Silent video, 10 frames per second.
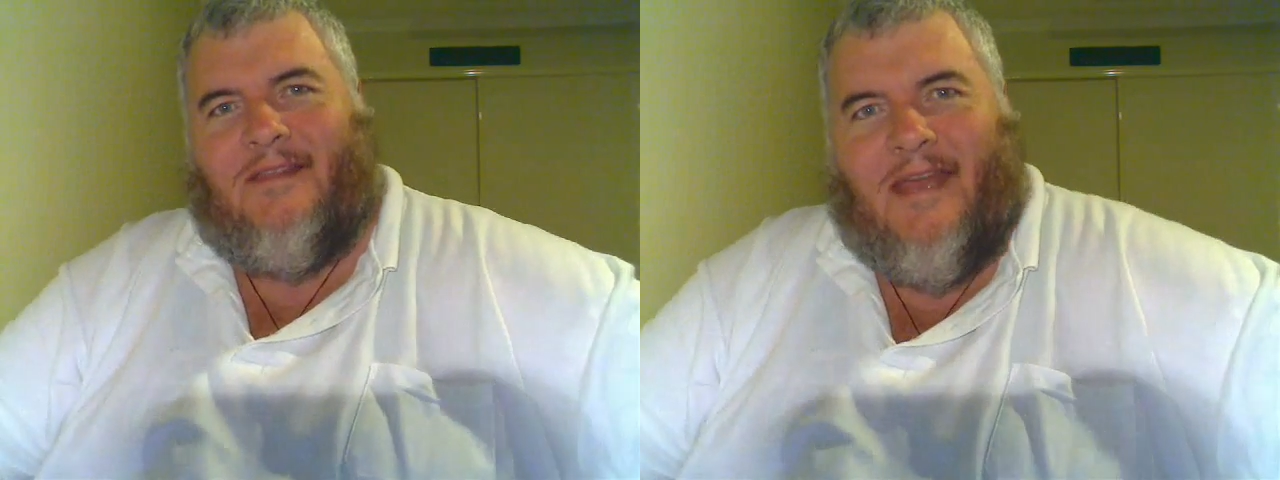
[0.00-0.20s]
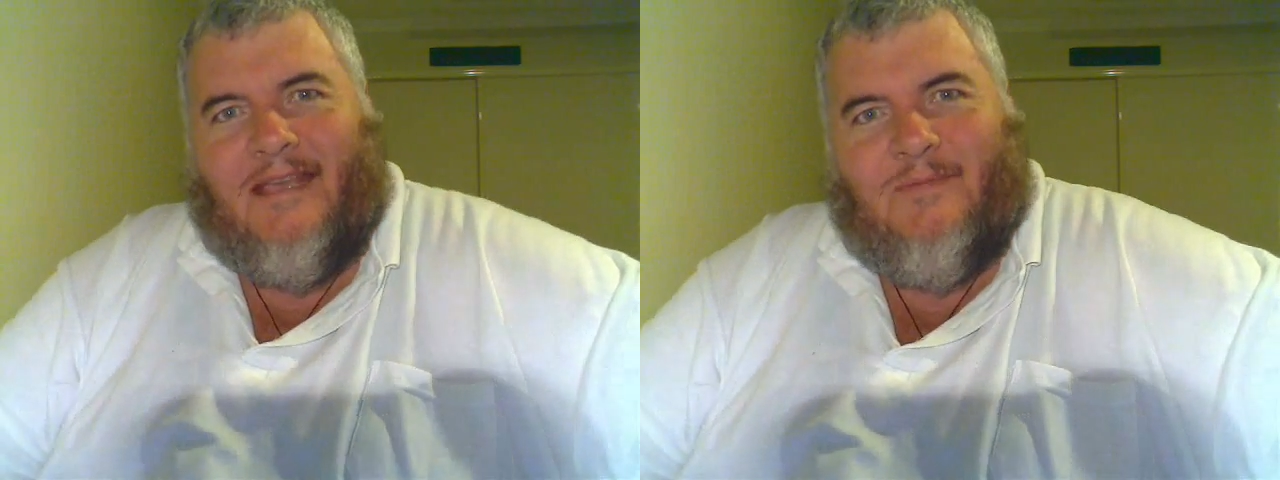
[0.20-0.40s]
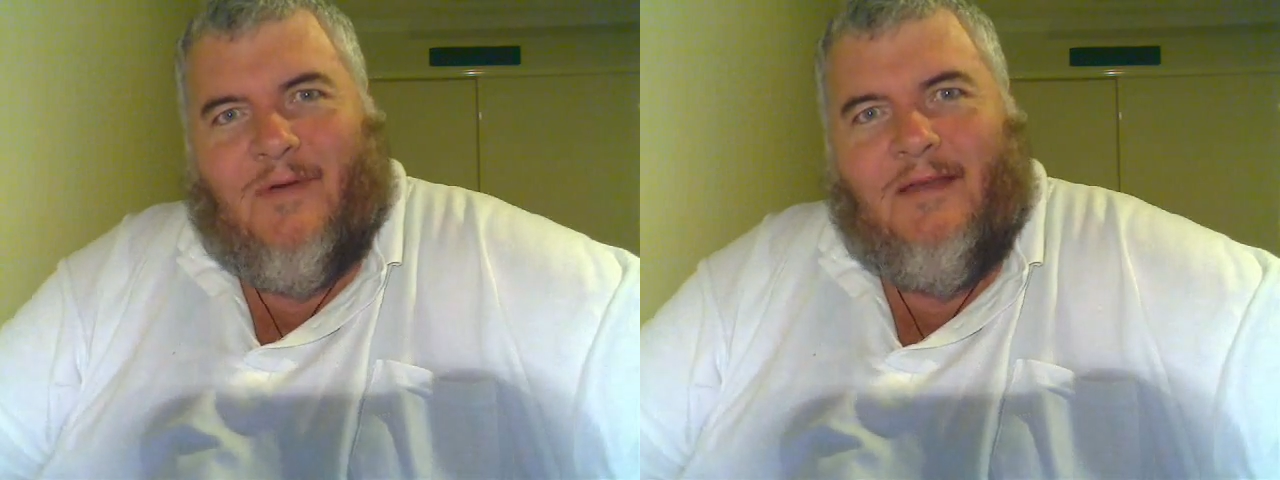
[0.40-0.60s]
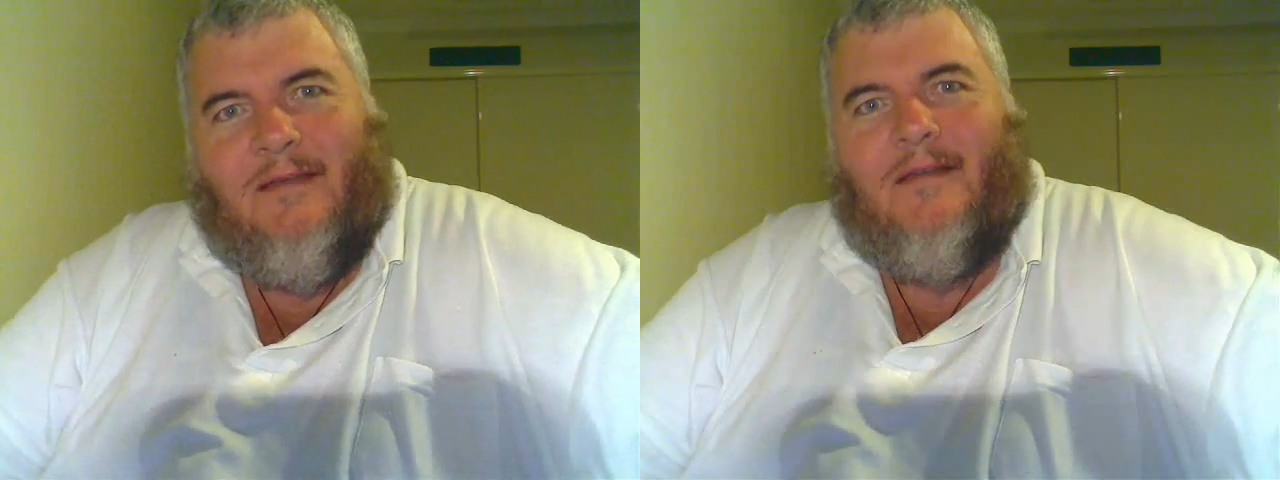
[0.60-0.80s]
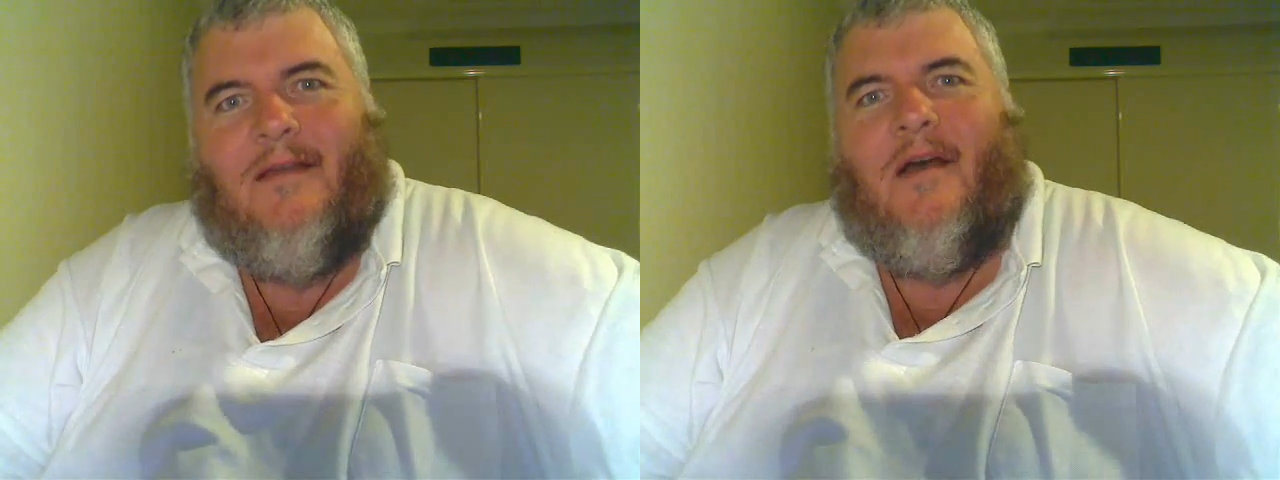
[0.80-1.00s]
the next
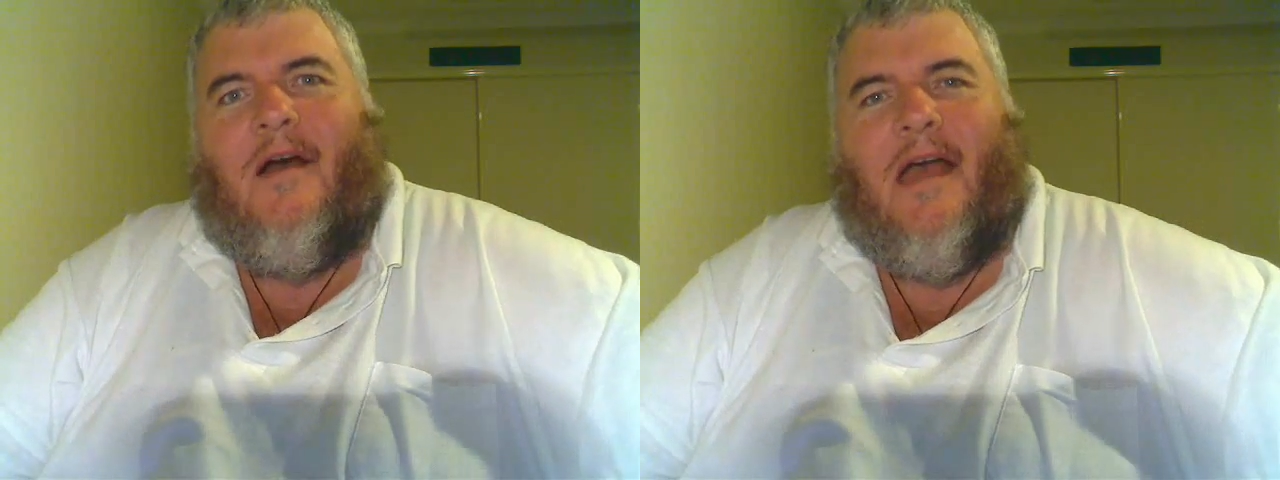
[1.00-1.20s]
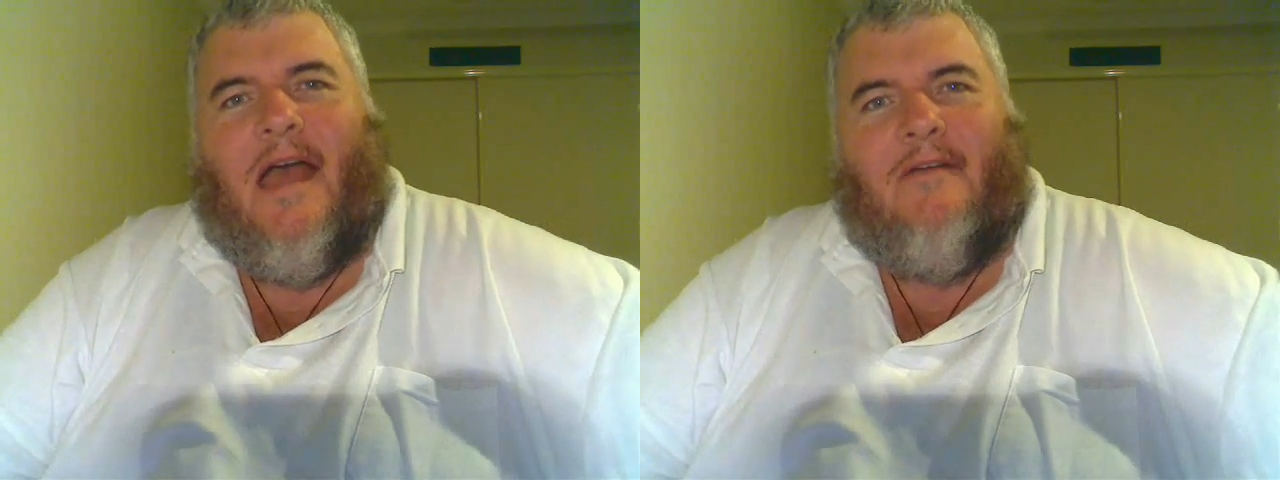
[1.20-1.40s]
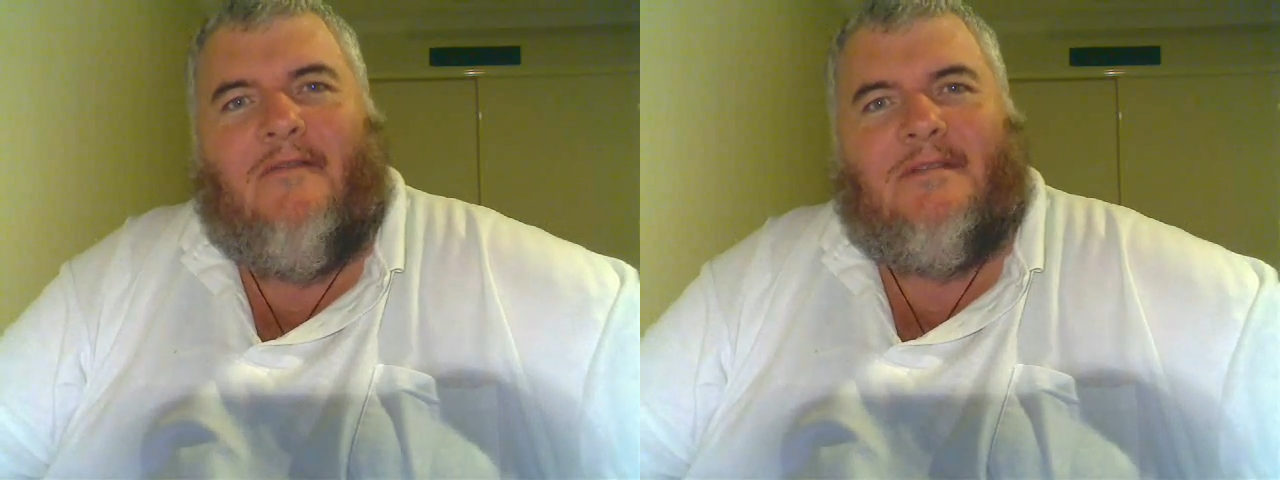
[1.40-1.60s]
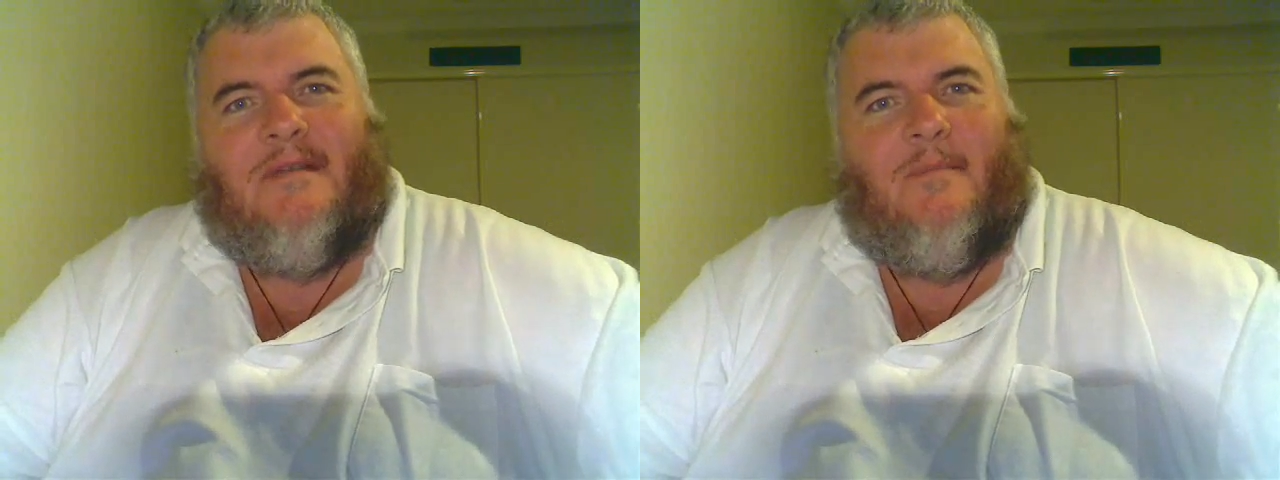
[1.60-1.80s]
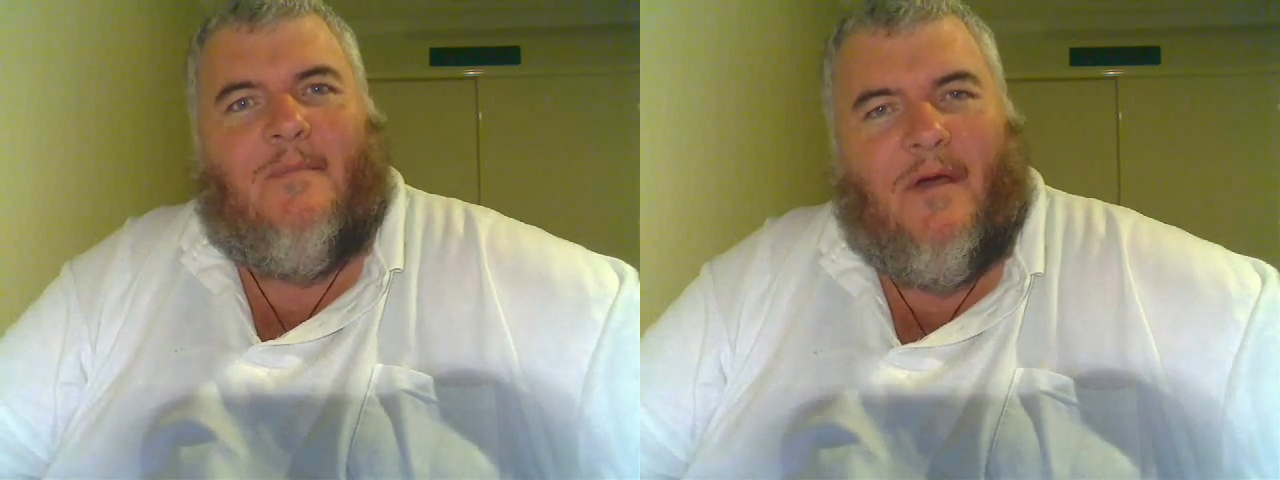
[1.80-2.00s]
one I have is
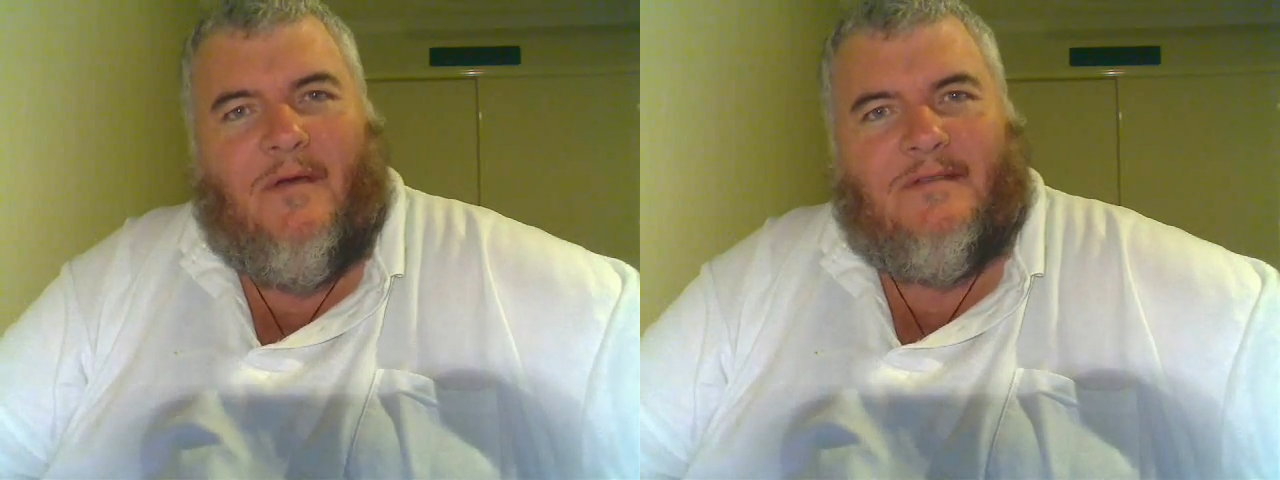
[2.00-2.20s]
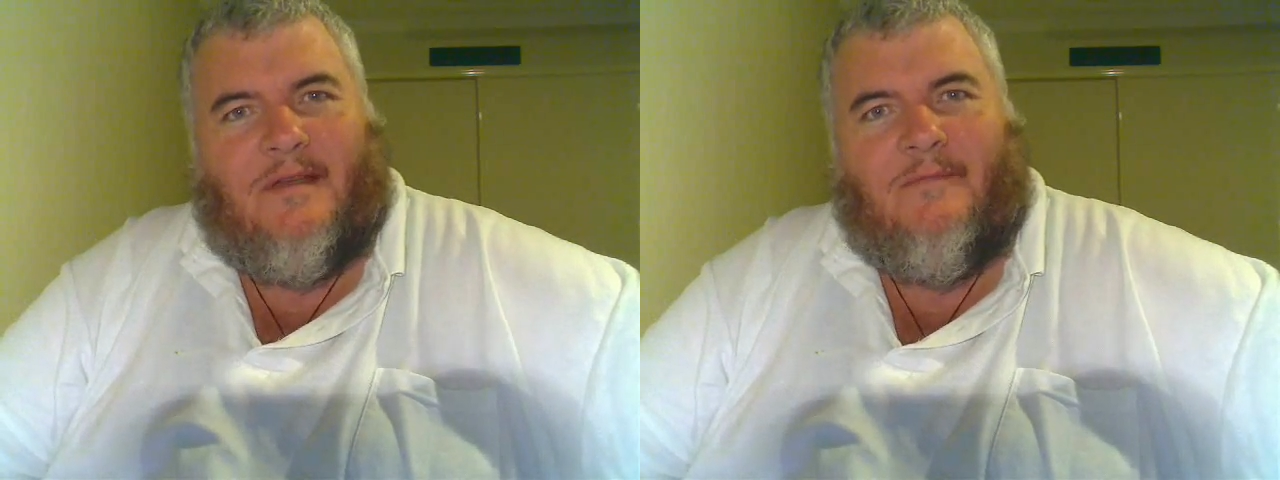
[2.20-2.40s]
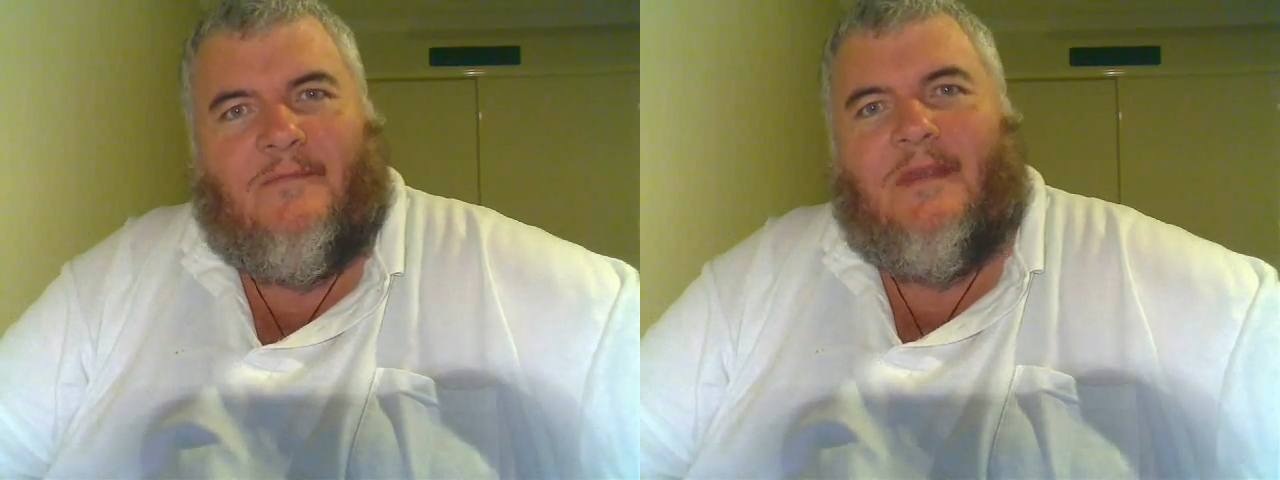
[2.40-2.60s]
a poser.